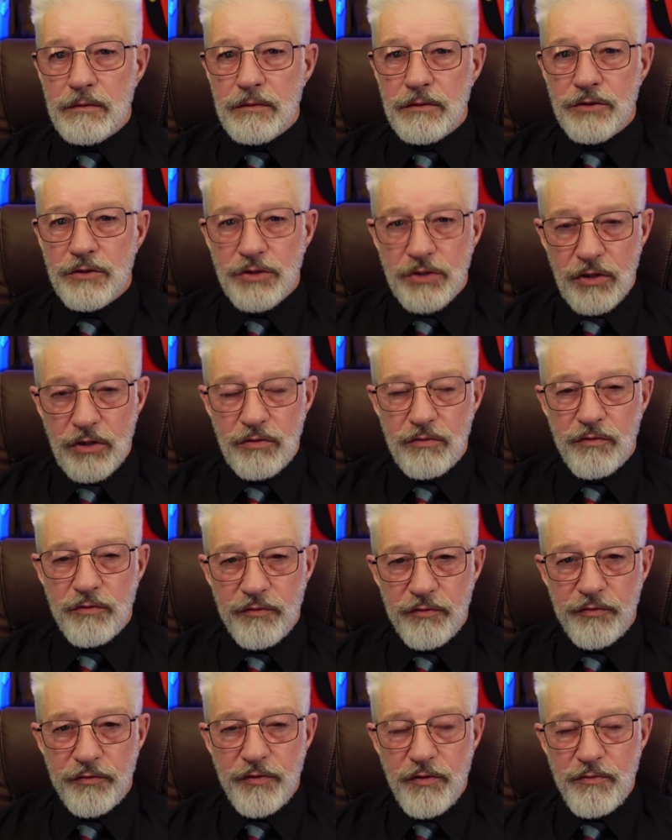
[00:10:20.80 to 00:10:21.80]
So
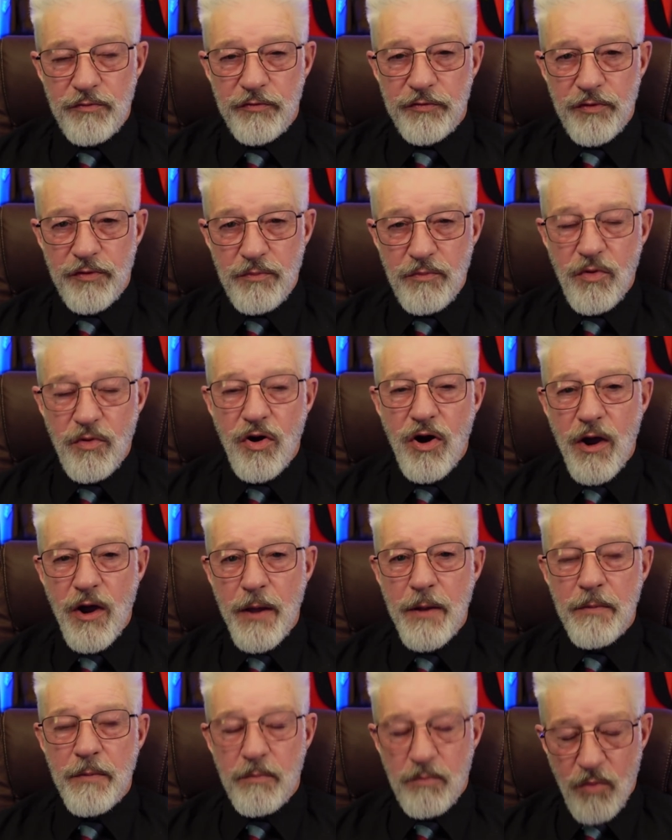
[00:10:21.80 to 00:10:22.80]
from
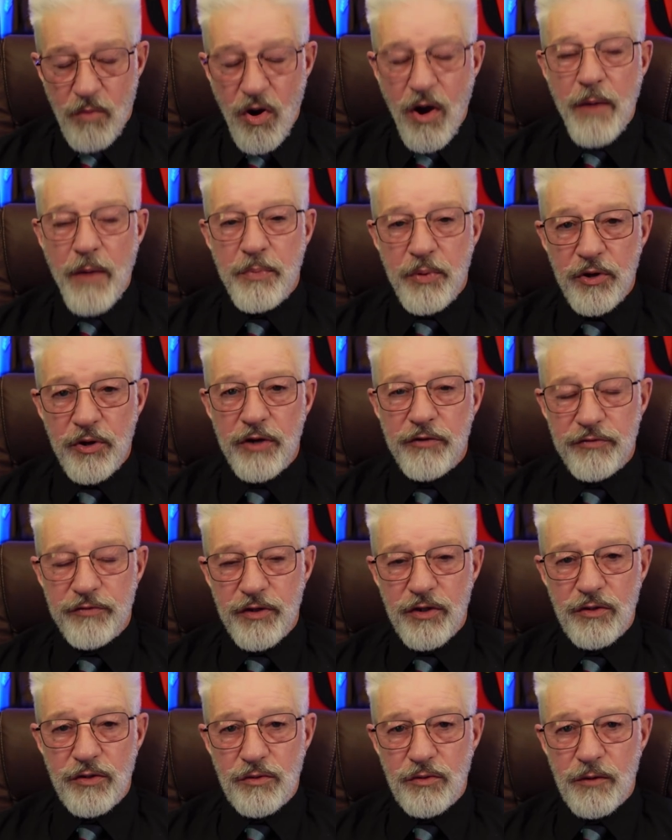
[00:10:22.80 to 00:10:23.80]
my point of
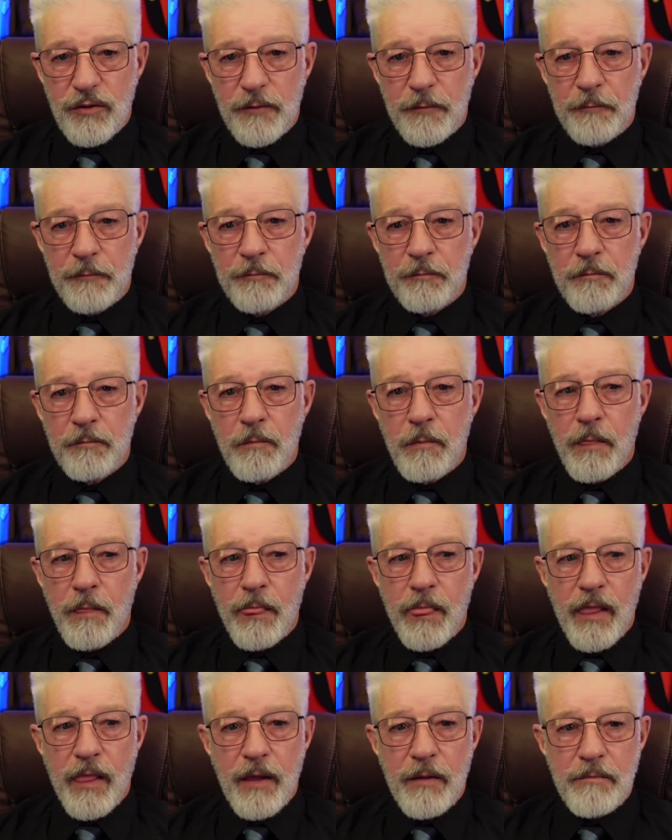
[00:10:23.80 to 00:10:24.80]
view,
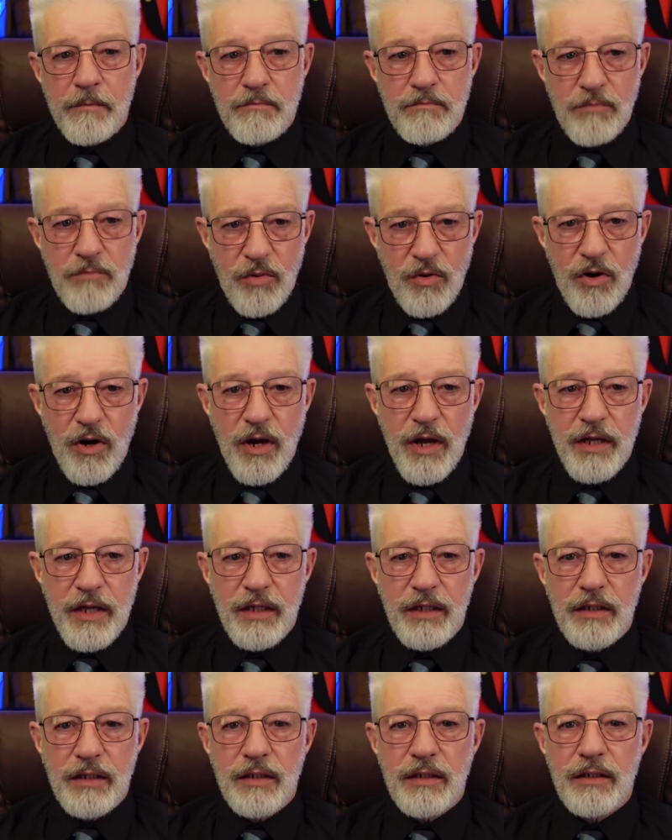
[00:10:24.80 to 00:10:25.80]
my
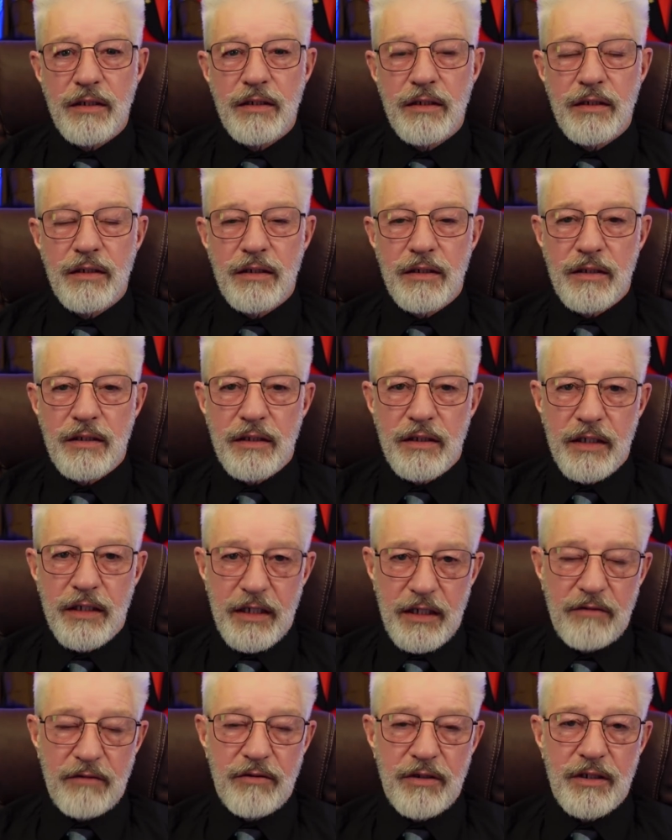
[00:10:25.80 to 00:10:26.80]

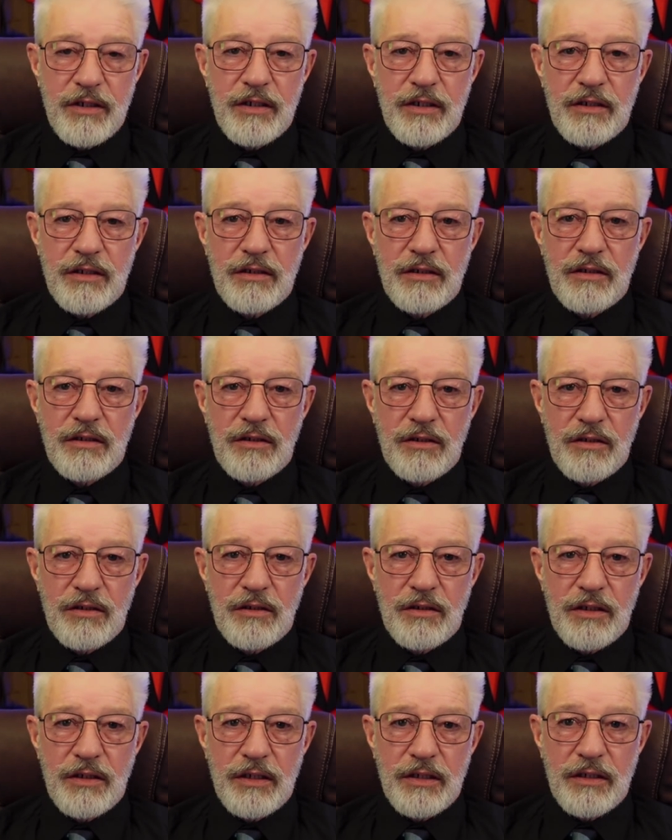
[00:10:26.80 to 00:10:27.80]
hearing,
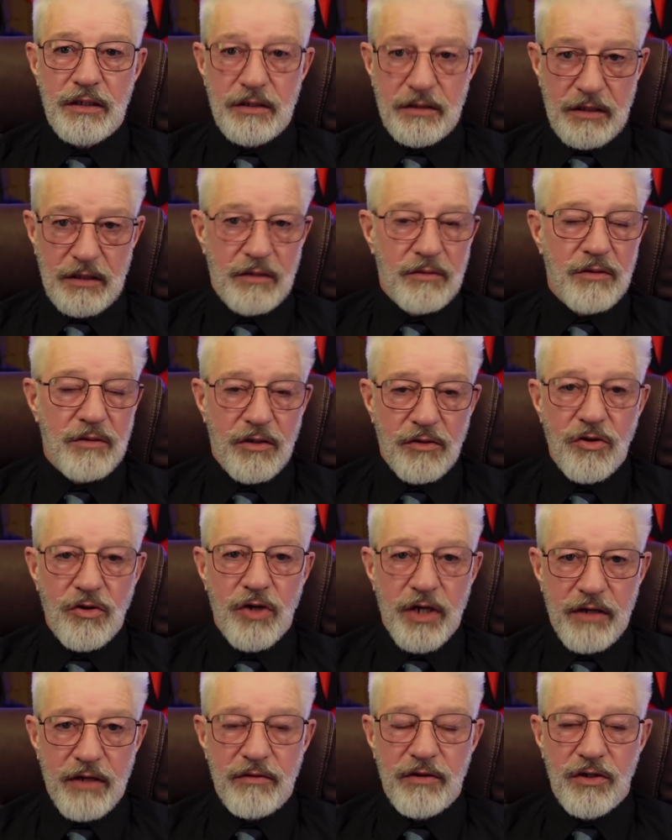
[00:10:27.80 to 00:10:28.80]
I got
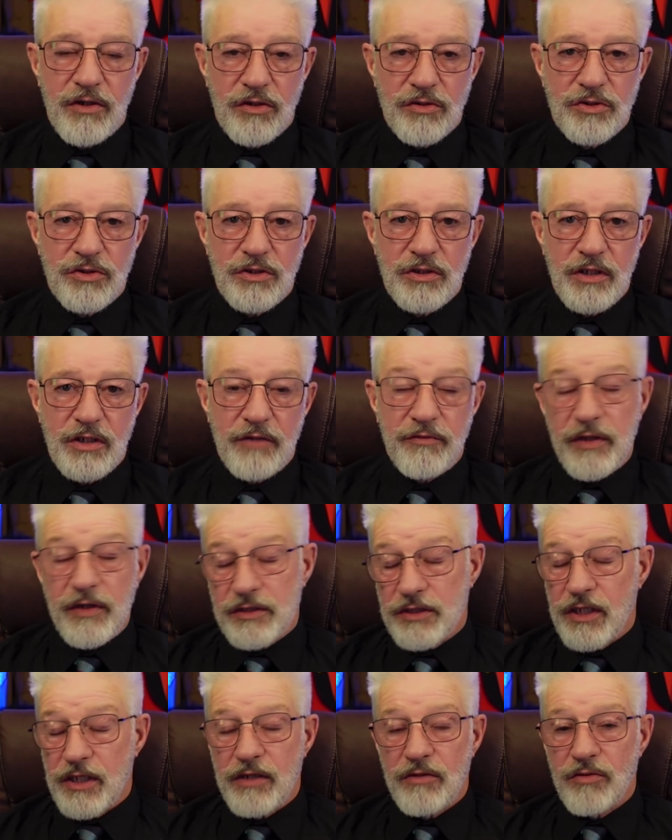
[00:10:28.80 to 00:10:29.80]
hearing loss.
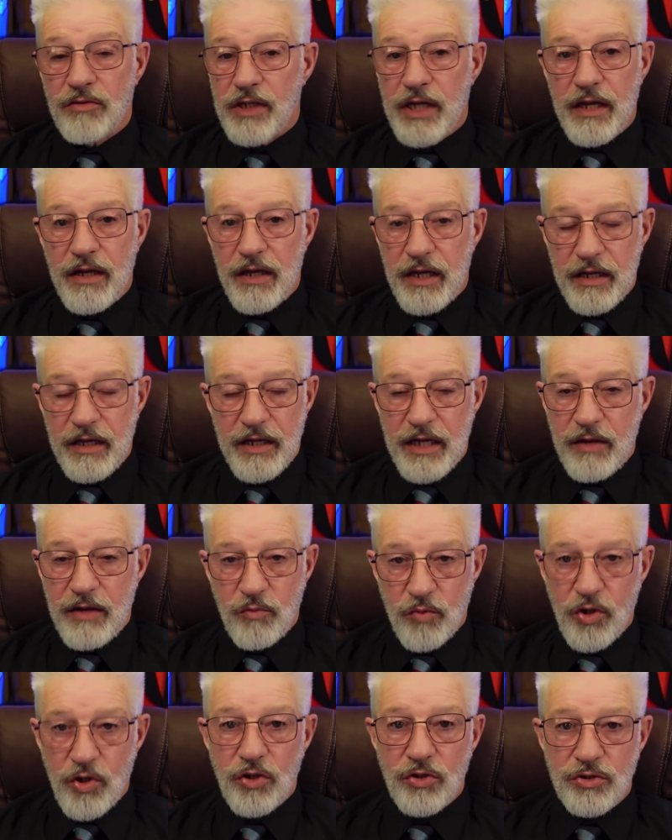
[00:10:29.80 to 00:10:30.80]
Eventually it will get
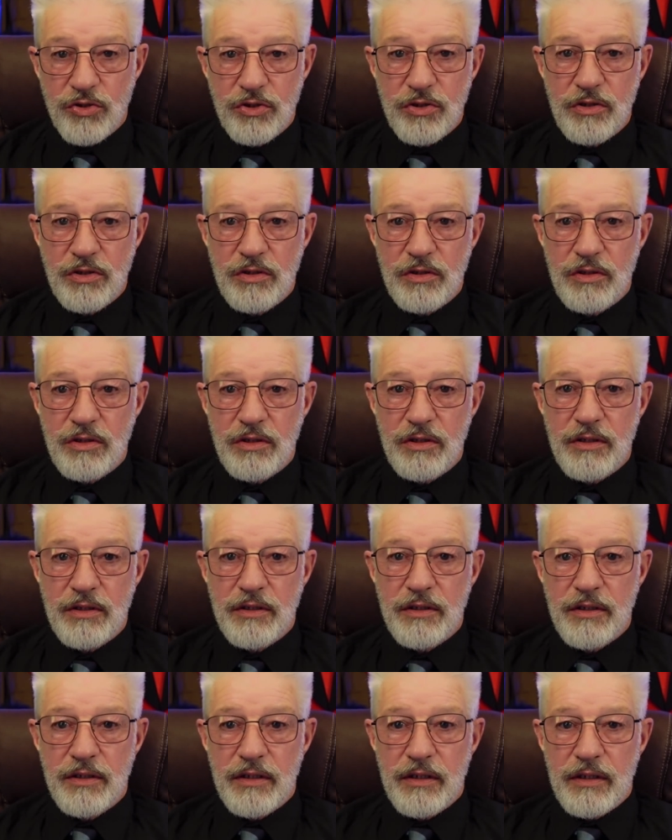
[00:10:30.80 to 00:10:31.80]
worse.
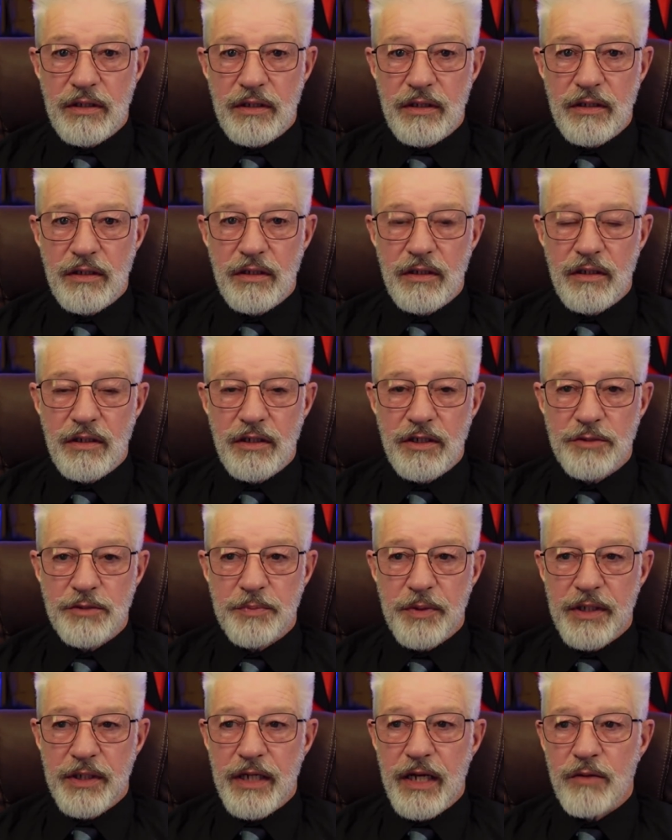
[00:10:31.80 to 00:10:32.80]
And it's
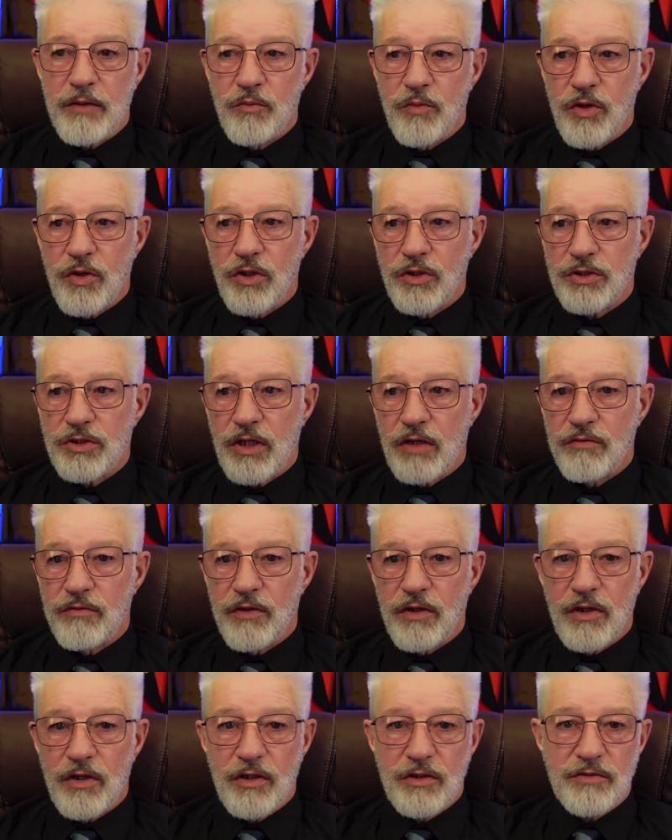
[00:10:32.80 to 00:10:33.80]
been getting worse over the
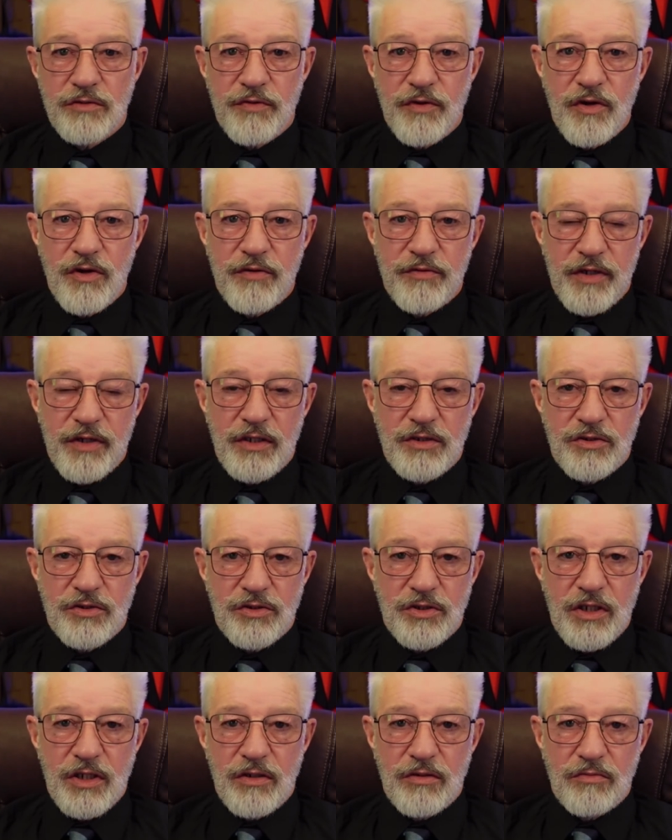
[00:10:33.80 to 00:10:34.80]
last 5 years or
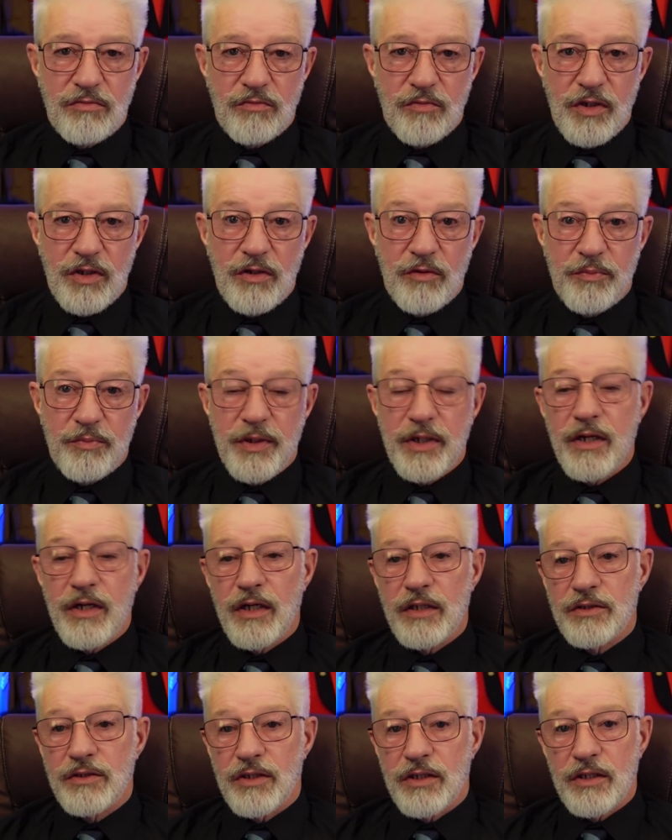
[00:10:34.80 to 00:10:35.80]
so when I've been
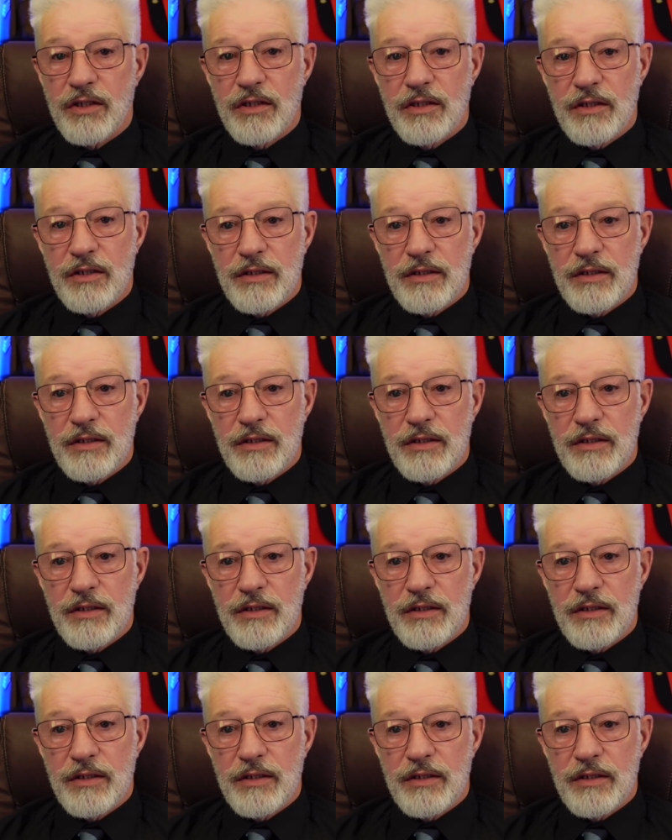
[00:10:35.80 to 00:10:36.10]
going to the